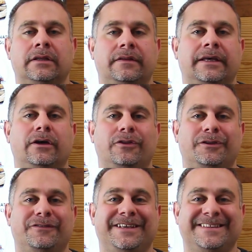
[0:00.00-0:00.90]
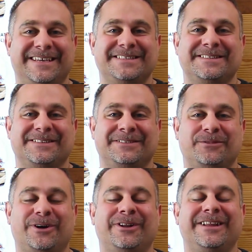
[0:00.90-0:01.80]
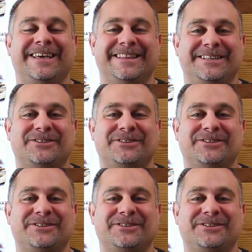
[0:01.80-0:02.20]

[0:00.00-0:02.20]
the health of the intestinal wall and the